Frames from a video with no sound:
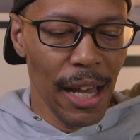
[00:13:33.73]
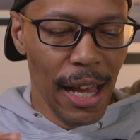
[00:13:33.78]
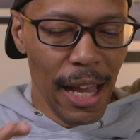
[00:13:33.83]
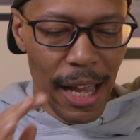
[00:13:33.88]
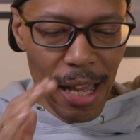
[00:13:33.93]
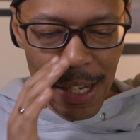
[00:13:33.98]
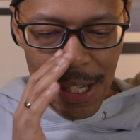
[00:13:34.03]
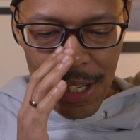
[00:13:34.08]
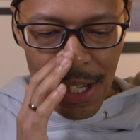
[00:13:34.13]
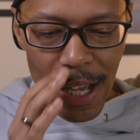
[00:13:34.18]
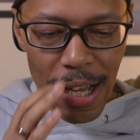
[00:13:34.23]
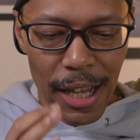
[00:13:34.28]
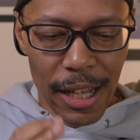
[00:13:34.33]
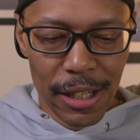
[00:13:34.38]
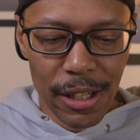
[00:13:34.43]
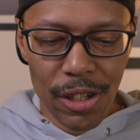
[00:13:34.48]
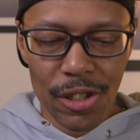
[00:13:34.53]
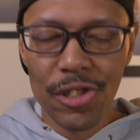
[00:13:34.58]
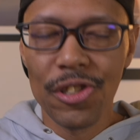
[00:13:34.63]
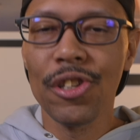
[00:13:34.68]
and
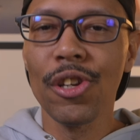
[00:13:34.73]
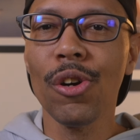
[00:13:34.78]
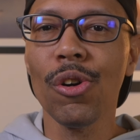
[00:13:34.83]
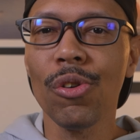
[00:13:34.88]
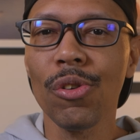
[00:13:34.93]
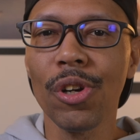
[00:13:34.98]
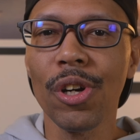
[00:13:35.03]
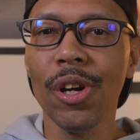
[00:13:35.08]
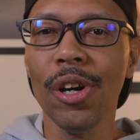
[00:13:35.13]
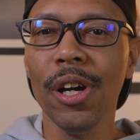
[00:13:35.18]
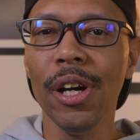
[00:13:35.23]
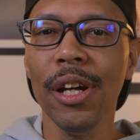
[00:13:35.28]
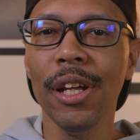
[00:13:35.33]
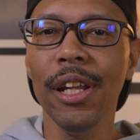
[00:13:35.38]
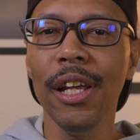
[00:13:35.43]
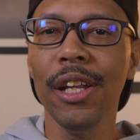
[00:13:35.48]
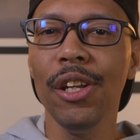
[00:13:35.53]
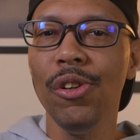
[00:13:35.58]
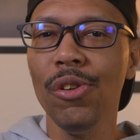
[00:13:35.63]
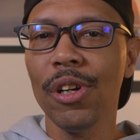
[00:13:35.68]
they're still good,
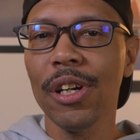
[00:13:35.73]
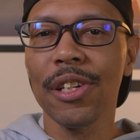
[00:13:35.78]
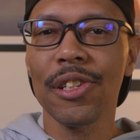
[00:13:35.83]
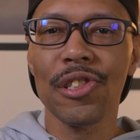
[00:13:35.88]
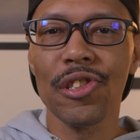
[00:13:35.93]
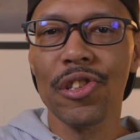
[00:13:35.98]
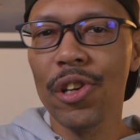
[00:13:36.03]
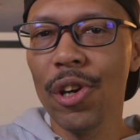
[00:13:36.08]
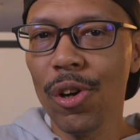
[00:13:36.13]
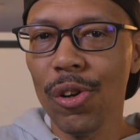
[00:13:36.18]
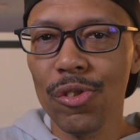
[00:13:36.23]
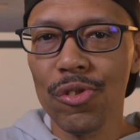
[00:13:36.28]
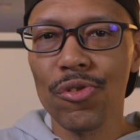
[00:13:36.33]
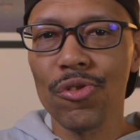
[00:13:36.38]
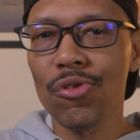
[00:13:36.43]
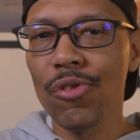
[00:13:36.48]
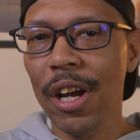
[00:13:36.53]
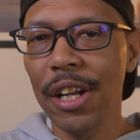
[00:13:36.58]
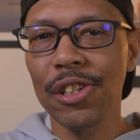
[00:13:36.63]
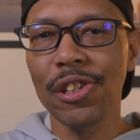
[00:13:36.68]
and you could still
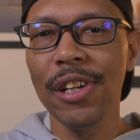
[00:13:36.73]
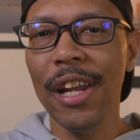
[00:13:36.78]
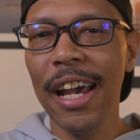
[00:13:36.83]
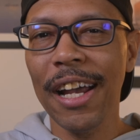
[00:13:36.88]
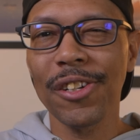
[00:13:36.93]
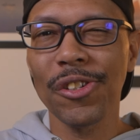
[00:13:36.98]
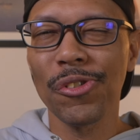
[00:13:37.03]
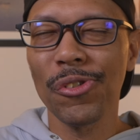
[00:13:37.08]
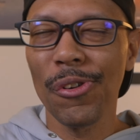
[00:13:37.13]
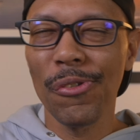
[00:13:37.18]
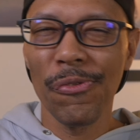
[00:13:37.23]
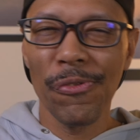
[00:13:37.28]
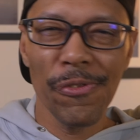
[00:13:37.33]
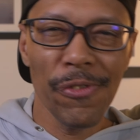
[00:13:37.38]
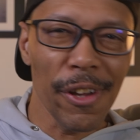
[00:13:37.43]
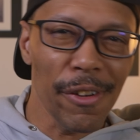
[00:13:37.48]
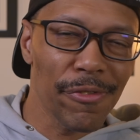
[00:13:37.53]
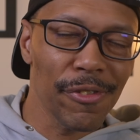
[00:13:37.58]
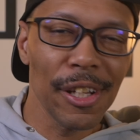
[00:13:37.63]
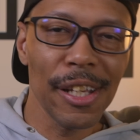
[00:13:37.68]
stretch an extra
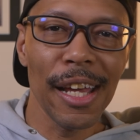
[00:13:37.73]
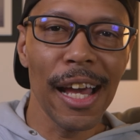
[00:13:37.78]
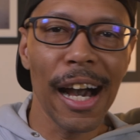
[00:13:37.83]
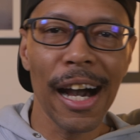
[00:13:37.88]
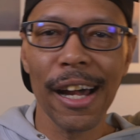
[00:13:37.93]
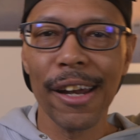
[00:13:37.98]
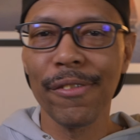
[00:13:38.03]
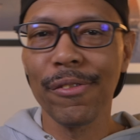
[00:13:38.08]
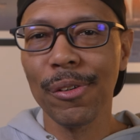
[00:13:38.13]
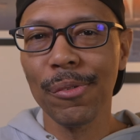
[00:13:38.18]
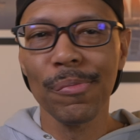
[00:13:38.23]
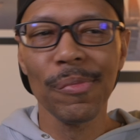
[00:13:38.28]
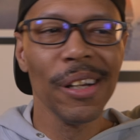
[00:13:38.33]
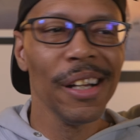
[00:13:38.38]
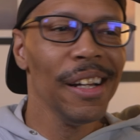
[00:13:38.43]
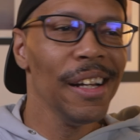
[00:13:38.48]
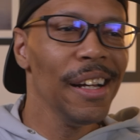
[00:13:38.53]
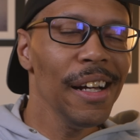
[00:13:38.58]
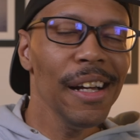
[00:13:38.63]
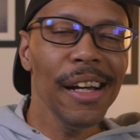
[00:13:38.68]
50 out of them,
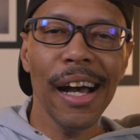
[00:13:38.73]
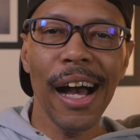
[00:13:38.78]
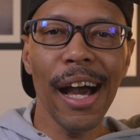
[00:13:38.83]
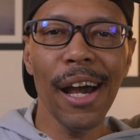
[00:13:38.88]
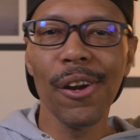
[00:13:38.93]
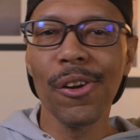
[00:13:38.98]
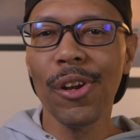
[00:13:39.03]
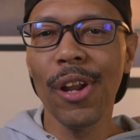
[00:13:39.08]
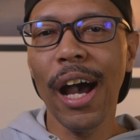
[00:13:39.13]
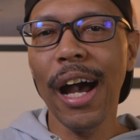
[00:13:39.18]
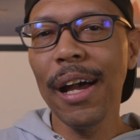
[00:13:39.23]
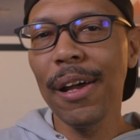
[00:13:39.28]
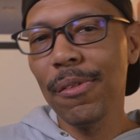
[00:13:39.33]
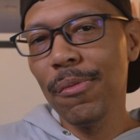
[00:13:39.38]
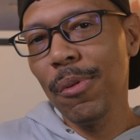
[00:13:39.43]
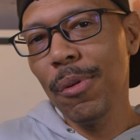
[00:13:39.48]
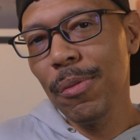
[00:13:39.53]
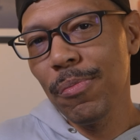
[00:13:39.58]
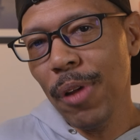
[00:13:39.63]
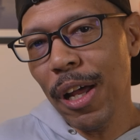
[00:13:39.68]

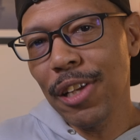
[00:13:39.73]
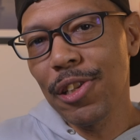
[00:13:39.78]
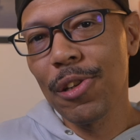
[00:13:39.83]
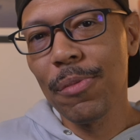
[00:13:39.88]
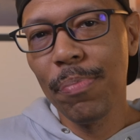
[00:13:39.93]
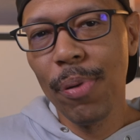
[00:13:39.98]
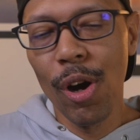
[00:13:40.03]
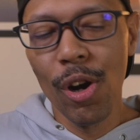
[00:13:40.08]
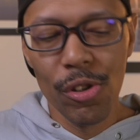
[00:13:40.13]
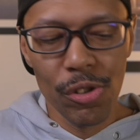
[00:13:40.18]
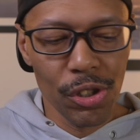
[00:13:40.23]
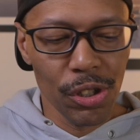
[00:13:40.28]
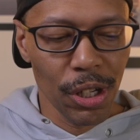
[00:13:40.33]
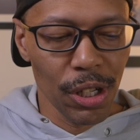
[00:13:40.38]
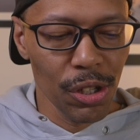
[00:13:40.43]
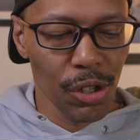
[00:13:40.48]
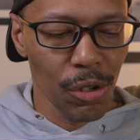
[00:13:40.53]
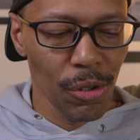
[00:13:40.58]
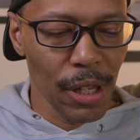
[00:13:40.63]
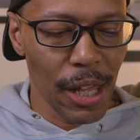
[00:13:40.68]
I suppose you
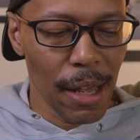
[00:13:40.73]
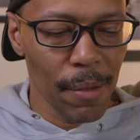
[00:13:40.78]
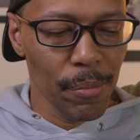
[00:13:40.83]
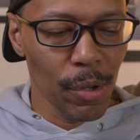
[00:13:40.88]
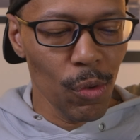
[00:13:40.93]
could do that.